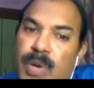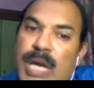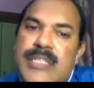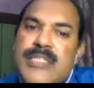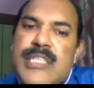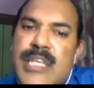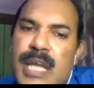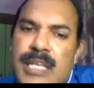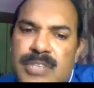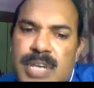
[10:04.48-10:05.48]
between what is
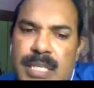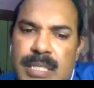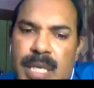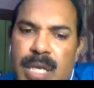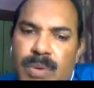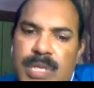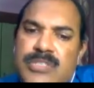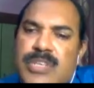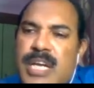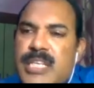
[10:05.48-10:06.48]
serial static, what
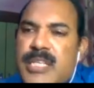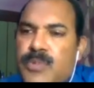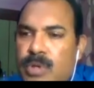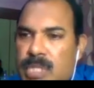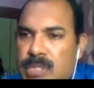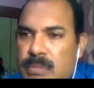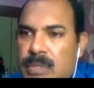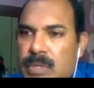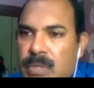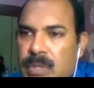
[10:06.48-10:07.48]
is static progressive.
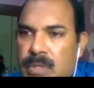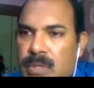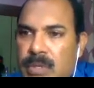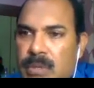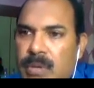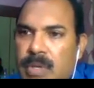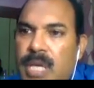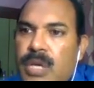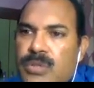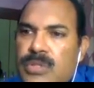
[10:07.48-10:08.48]

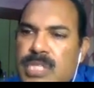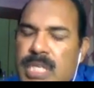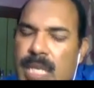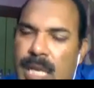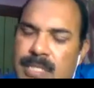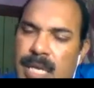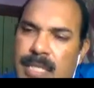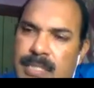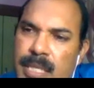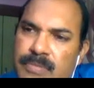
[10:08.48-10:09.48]
Okay, so serial
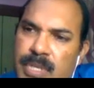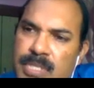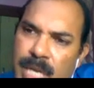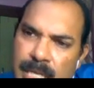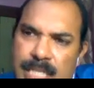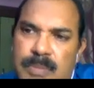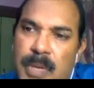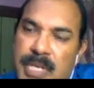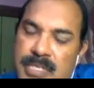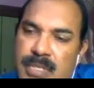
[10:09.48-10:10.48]
statics are static
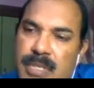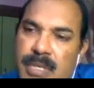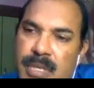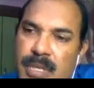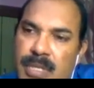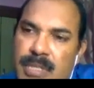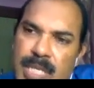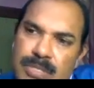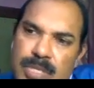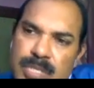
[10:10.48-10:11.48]
splints
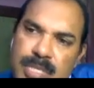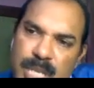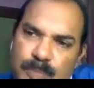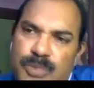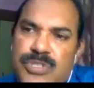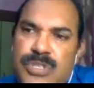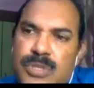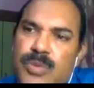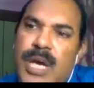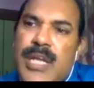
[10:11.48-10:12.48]
they just
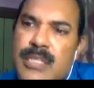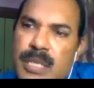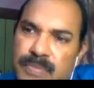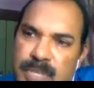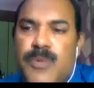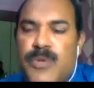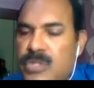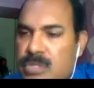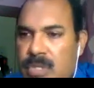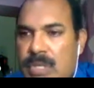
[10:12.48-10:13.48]
reposition to another fixed
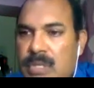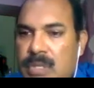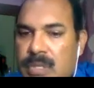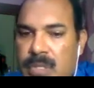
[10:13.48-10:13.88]
position.